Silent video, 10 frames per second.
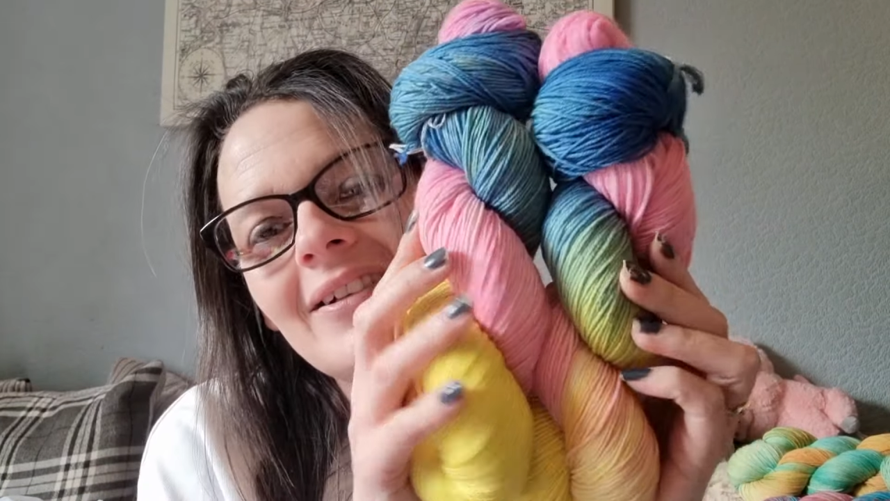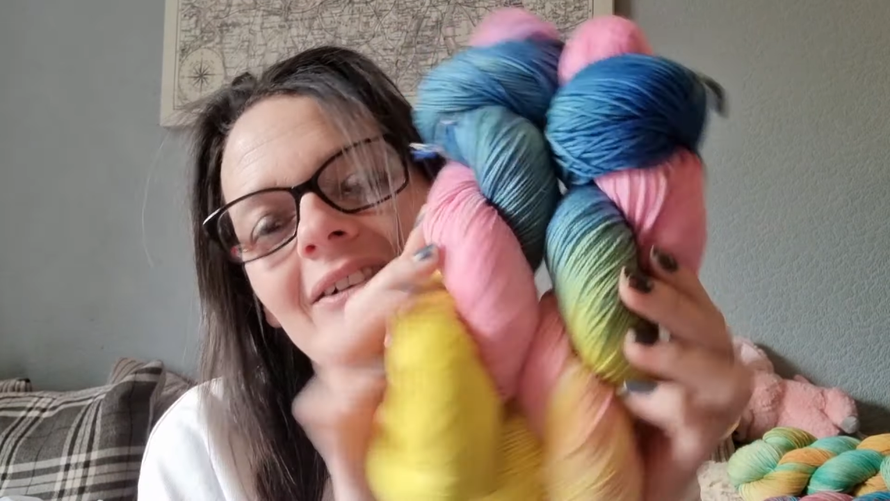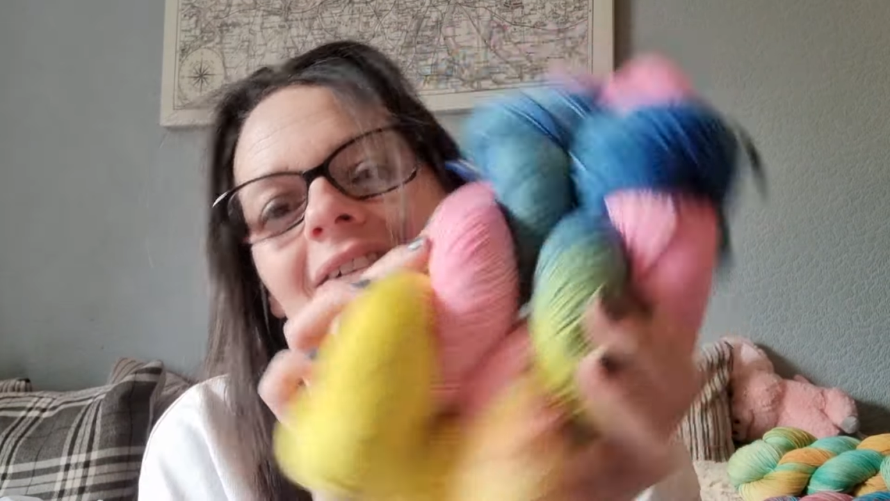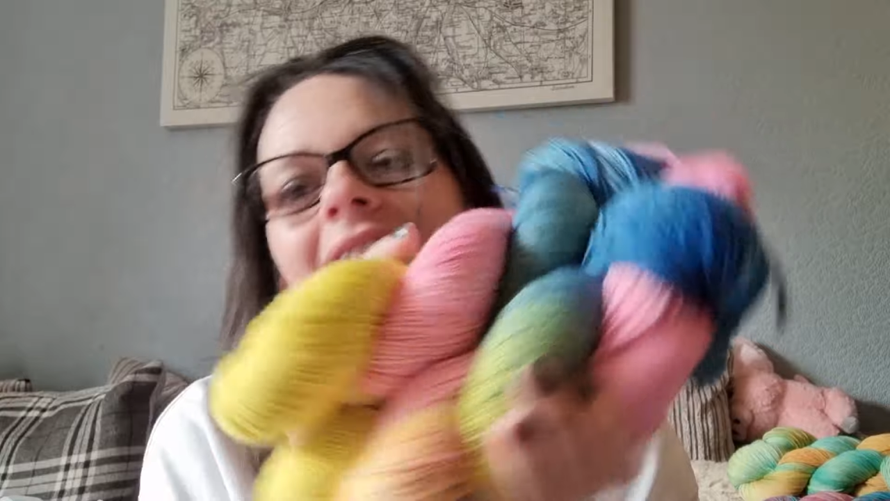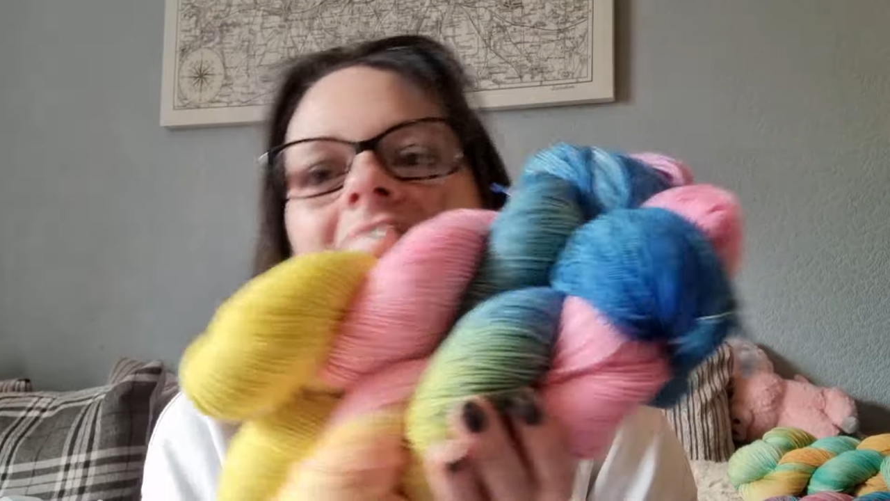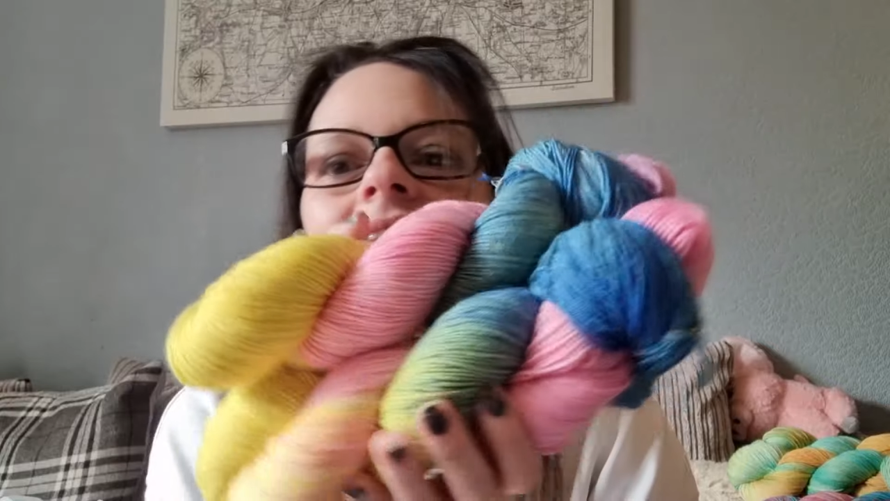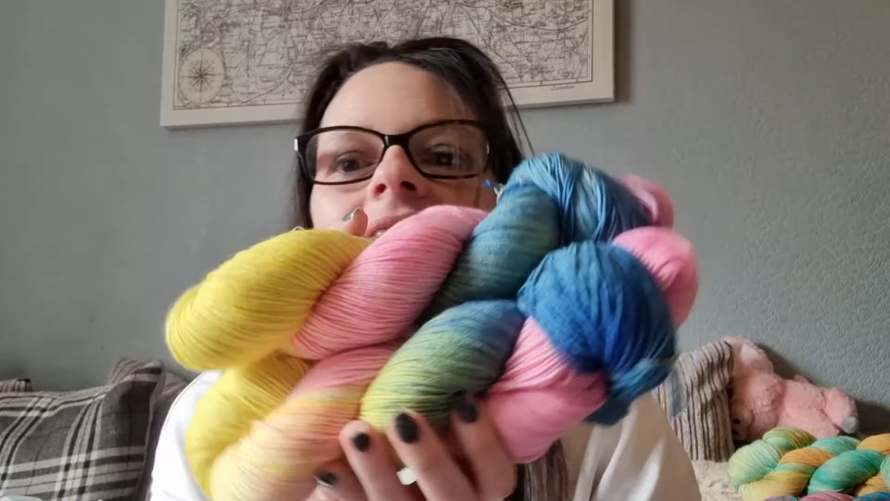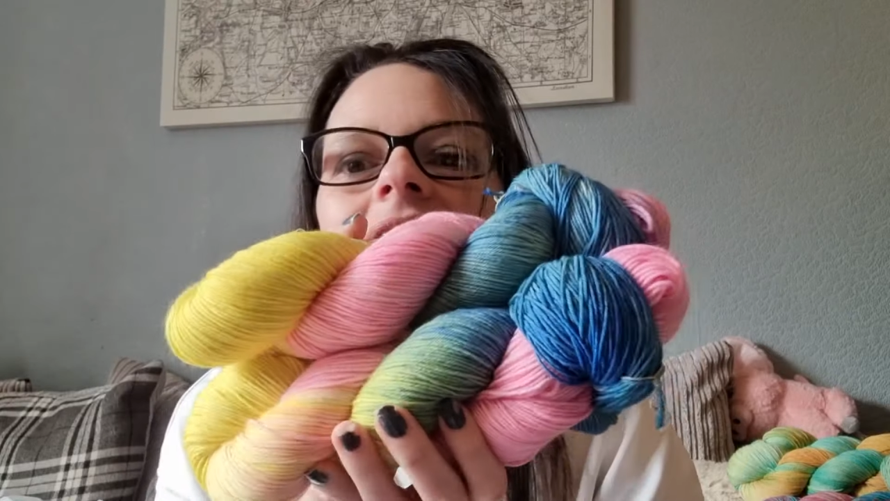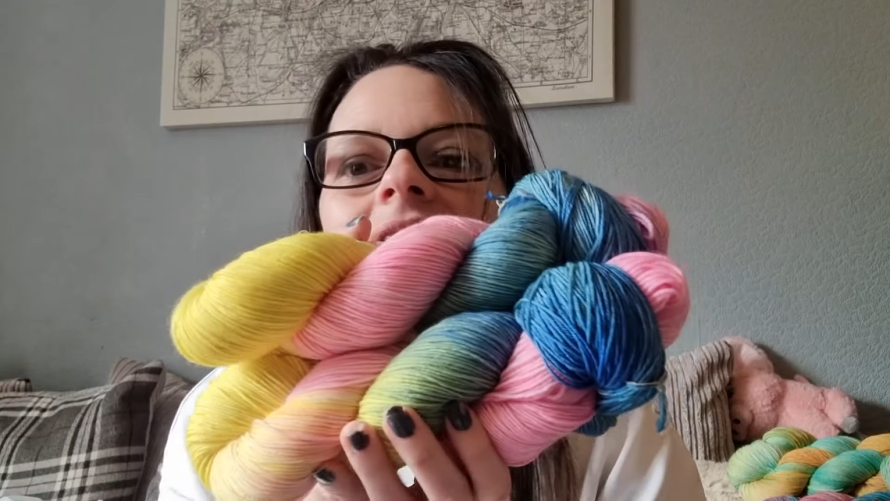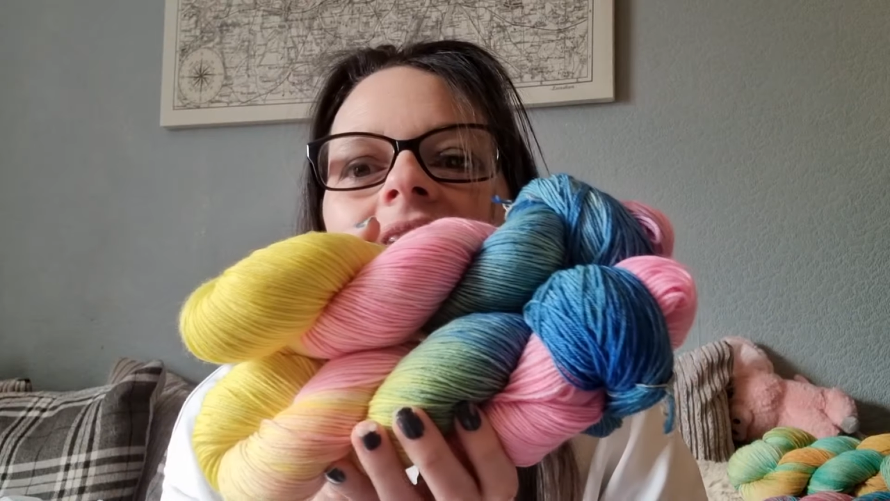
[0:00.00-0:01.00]
Oh,
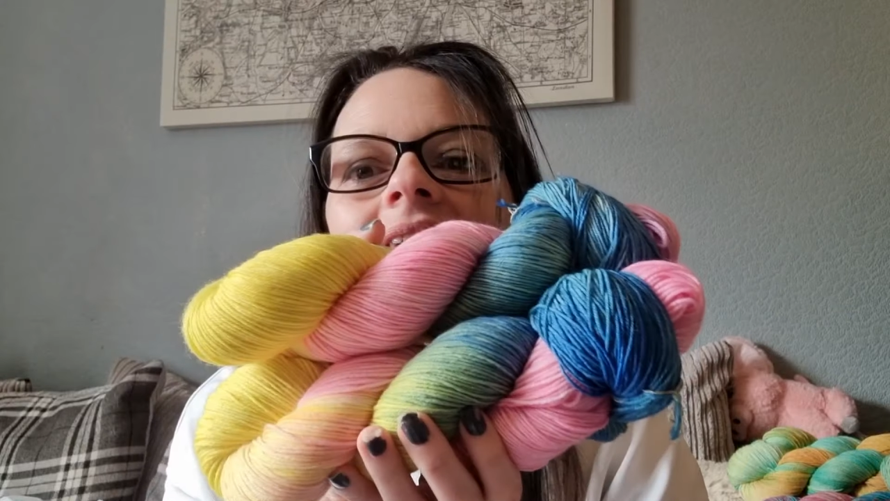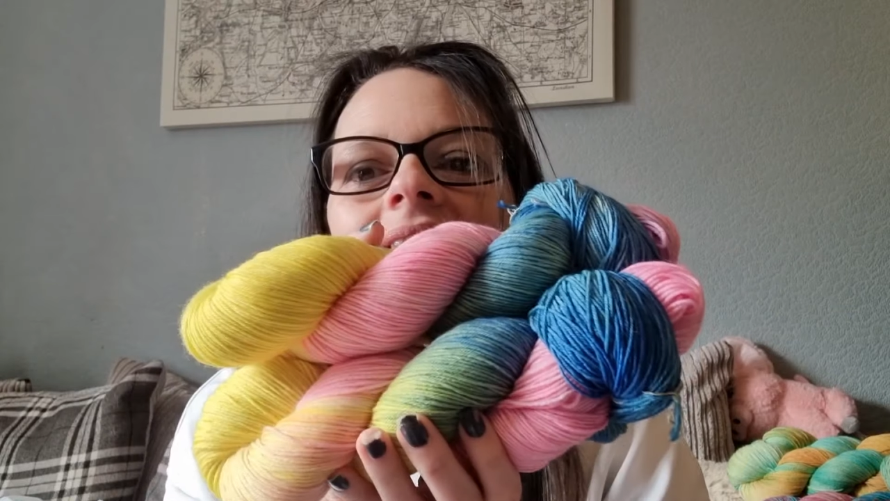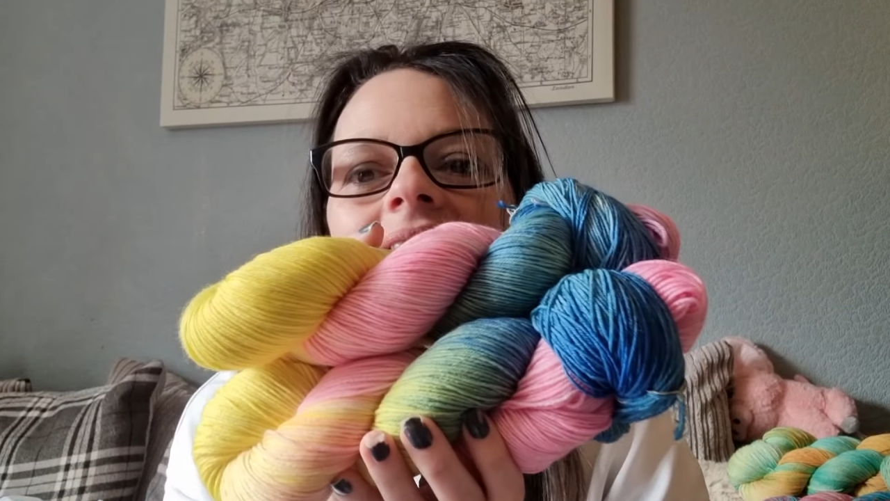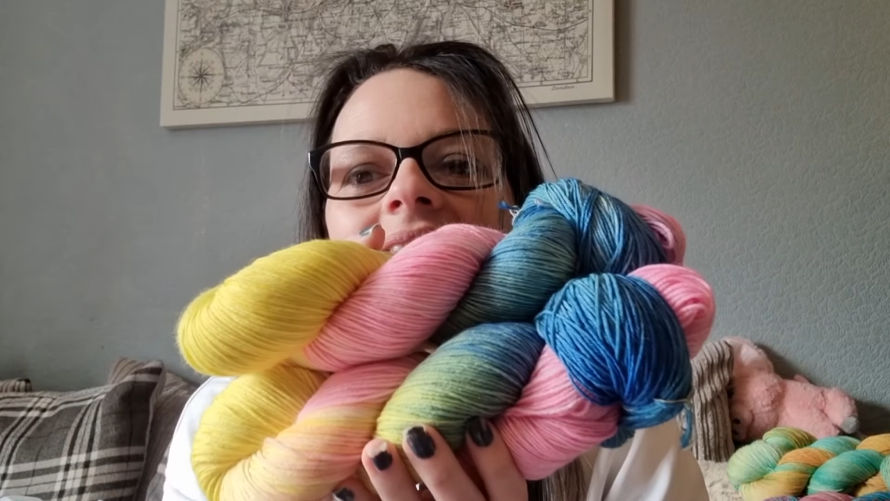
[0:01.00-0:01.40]
look at this.